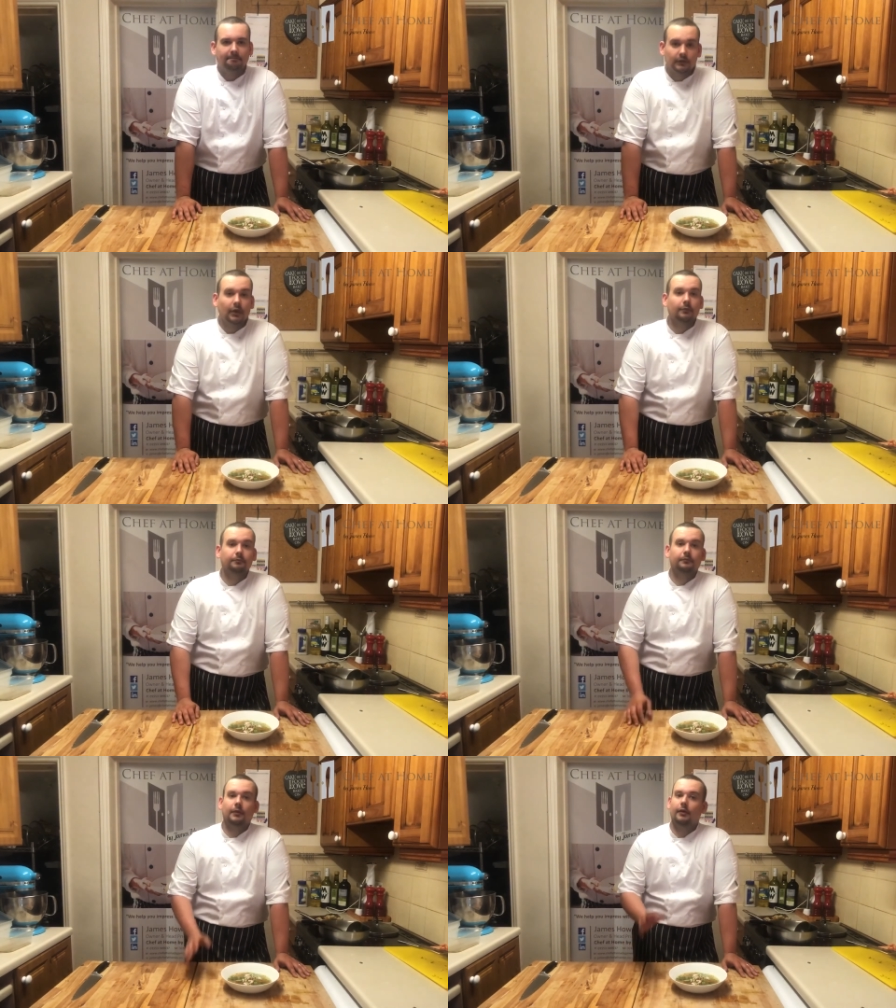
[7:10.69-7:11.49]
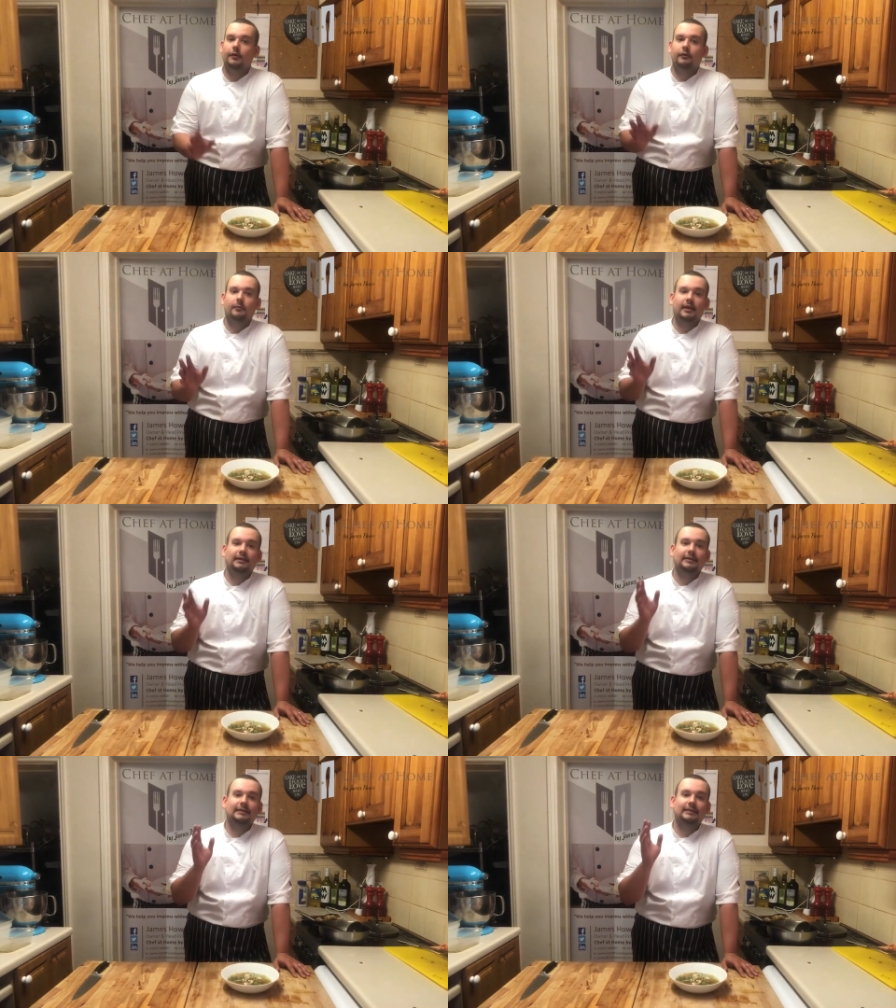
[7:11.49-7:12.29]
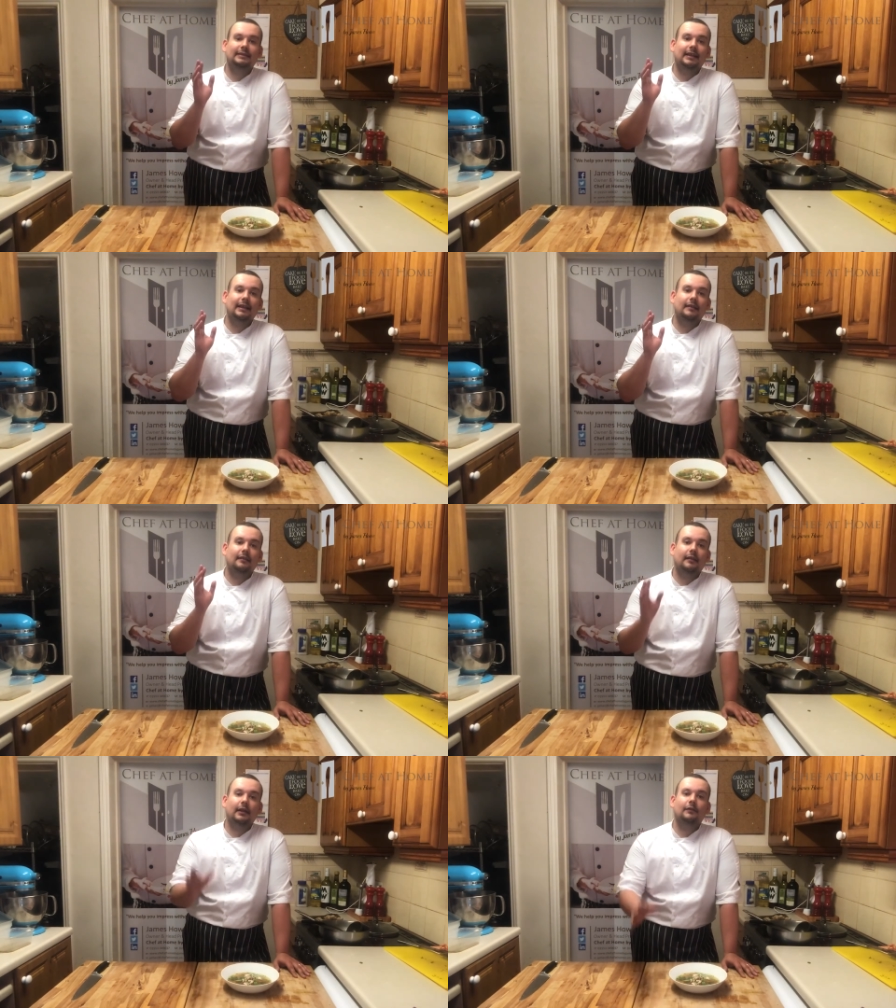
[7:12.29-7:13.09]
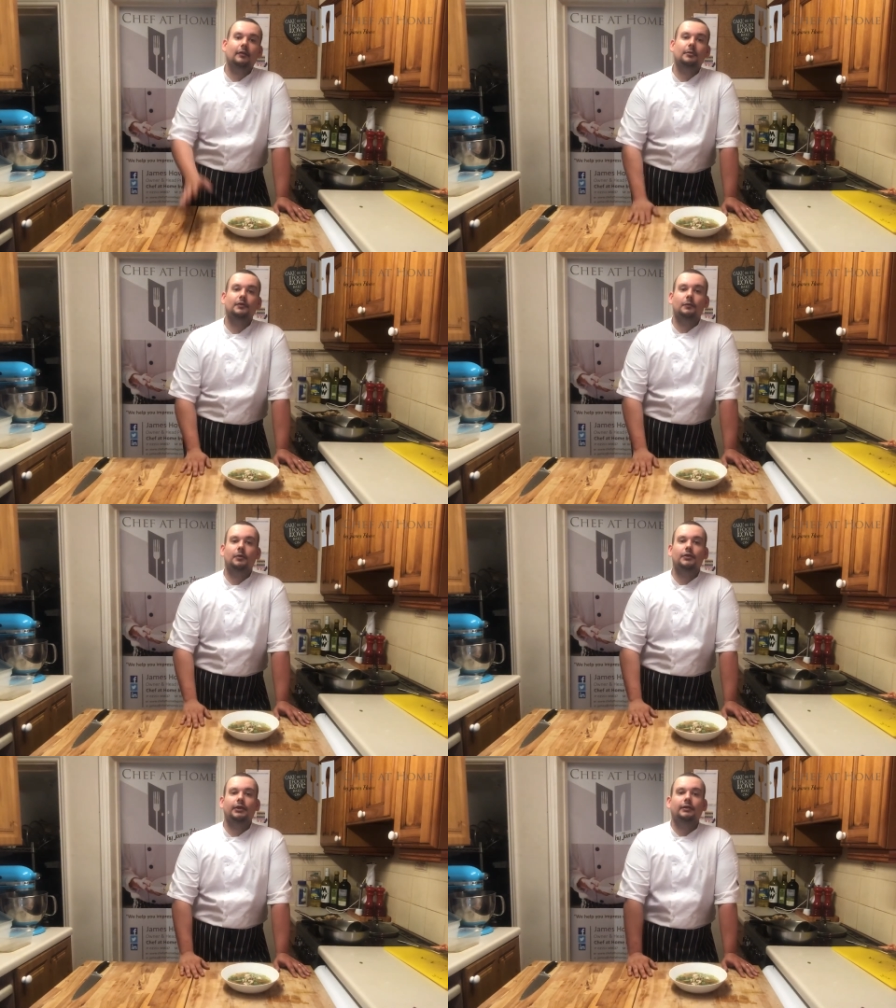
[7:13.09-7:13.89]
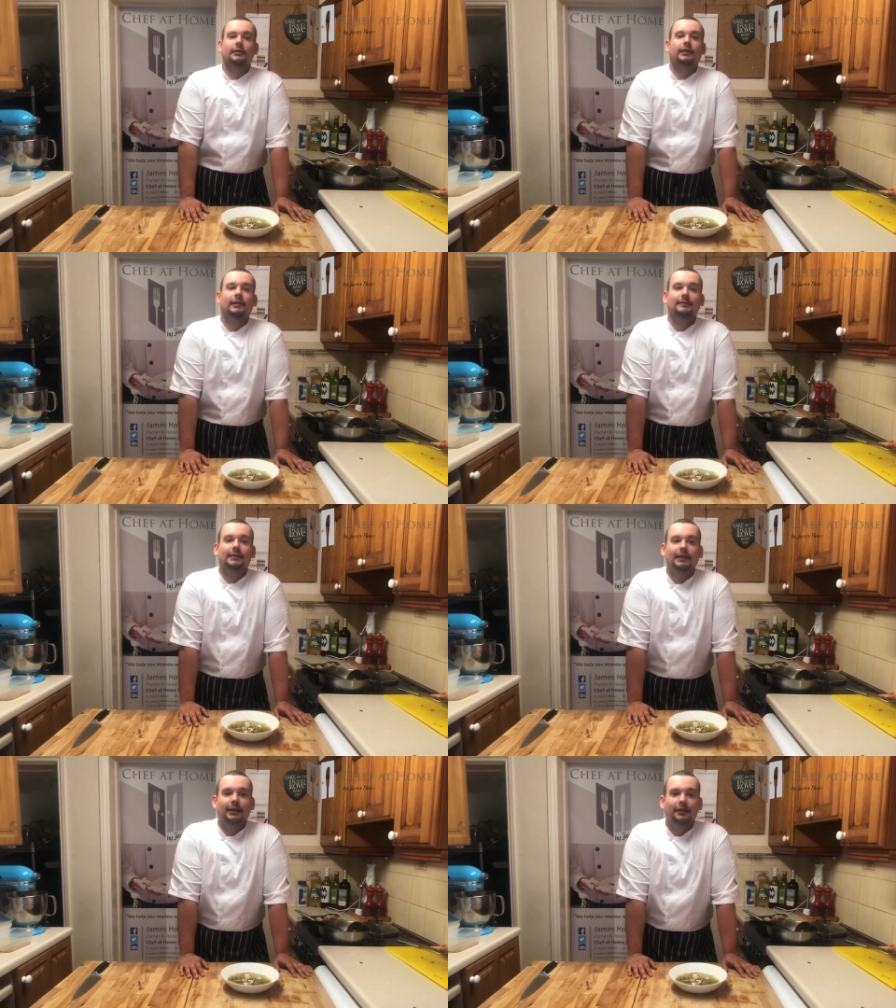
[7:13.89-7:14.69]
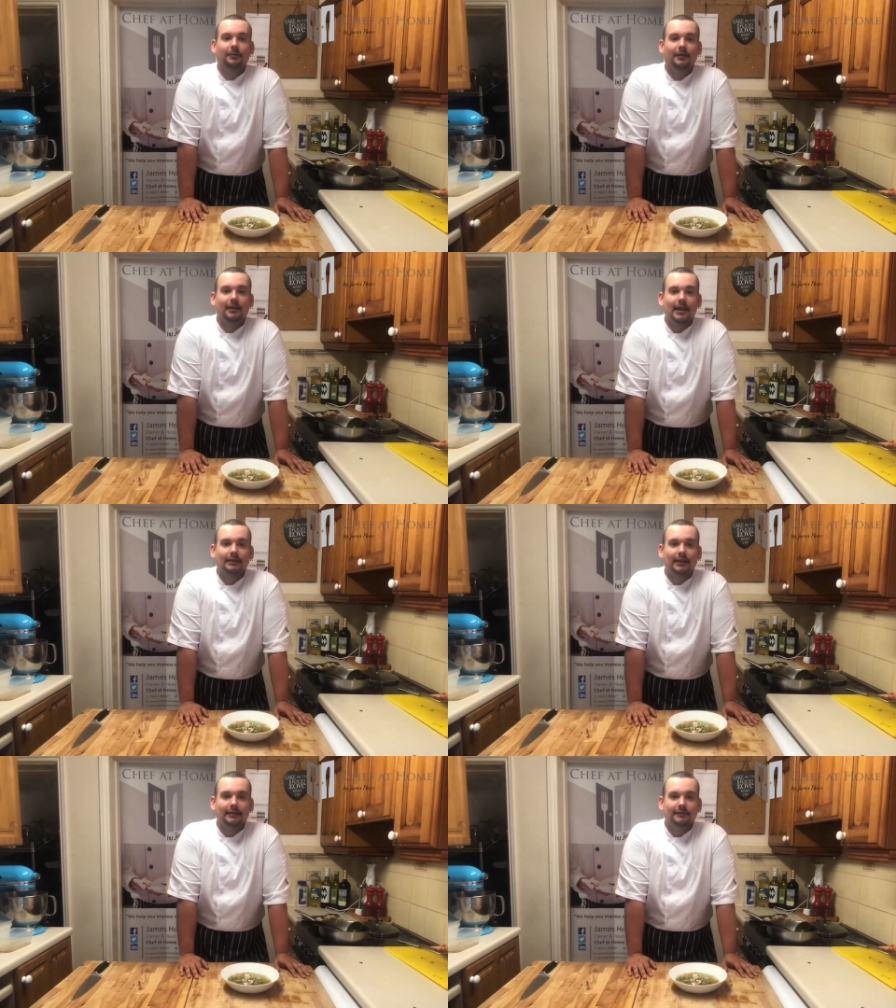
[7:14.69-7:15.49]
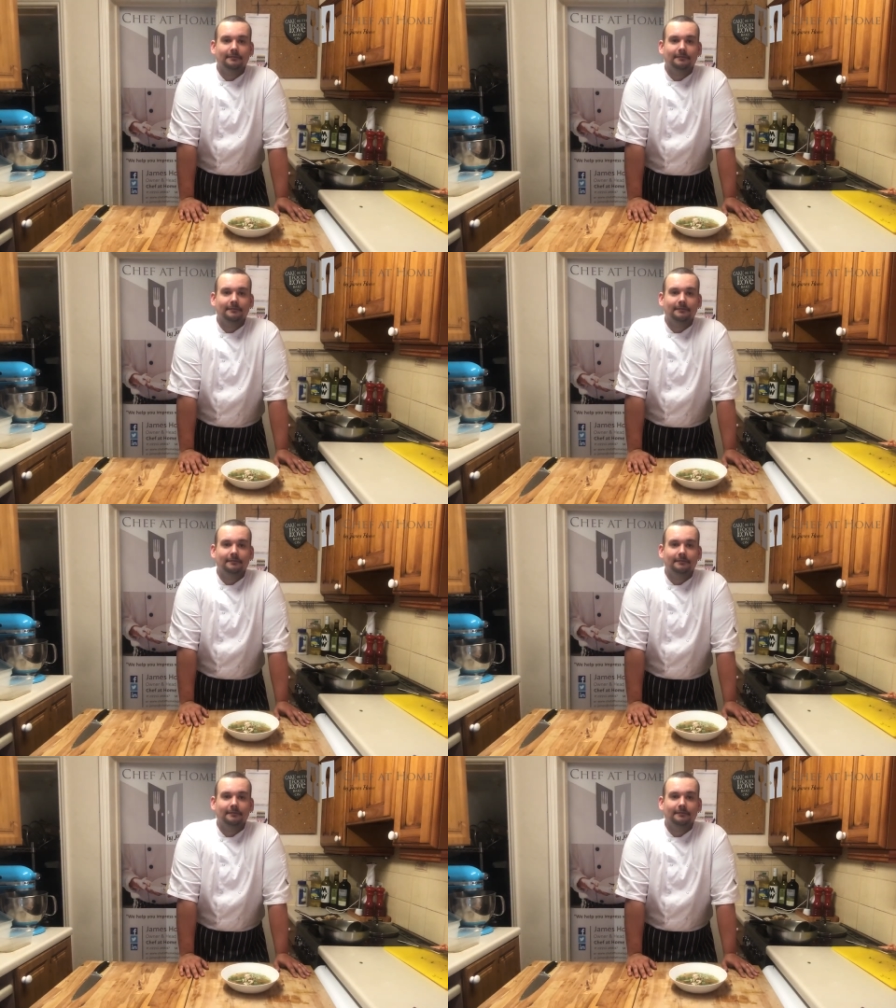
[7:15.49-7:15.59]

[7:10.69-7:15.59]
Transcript: So all that remains is to say thank you very much for watching, and I'll see you in the next lesson.